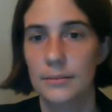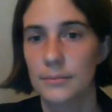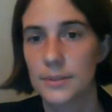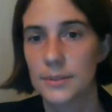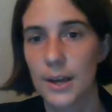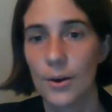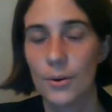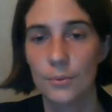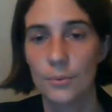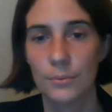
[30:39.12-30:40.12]

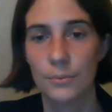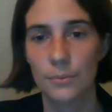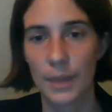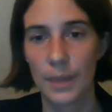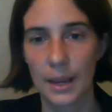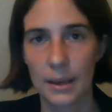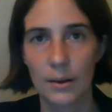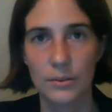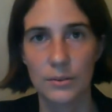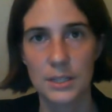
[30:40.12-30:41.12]
So like
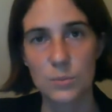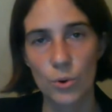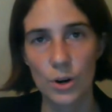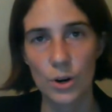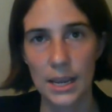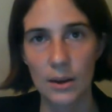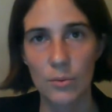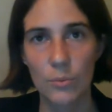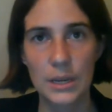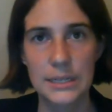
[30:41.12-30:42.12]
this morning
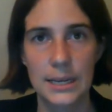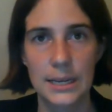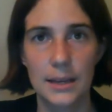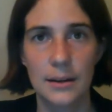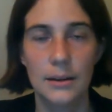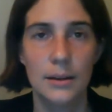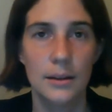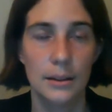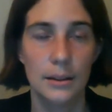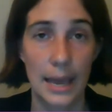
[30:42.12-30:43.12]
we did
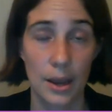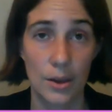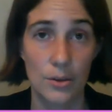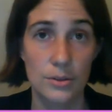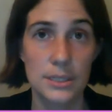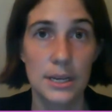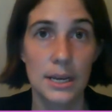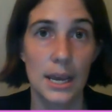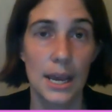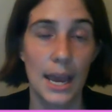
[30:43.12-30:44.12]
Legos
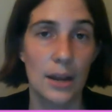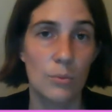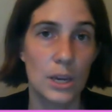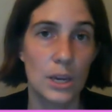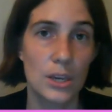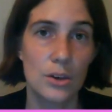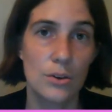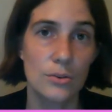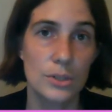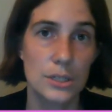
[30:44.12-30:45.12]
and we
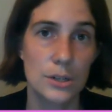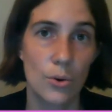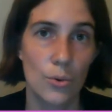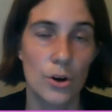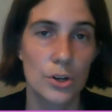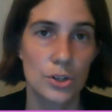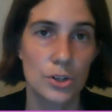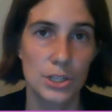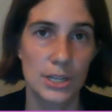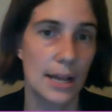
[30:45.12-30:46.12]
used
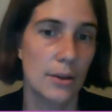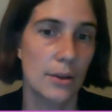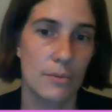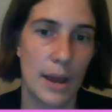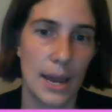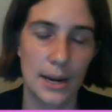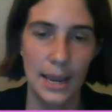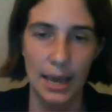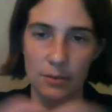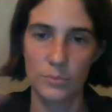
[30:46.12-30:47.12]
orange, yellow, and red. I
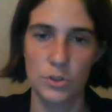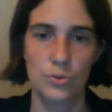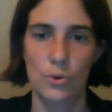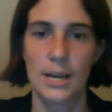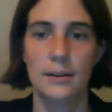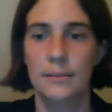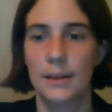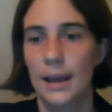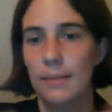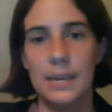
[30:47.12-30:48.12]
had him sort it
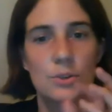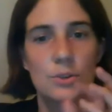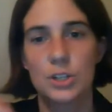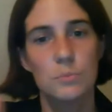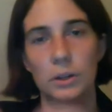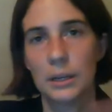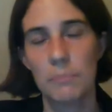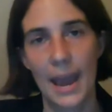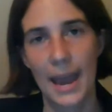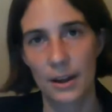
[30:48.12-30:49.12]
and he was just building
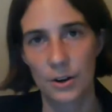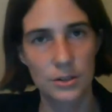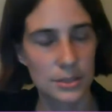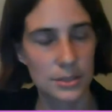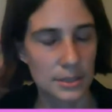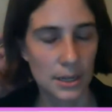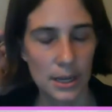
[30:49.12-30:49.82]
patterns.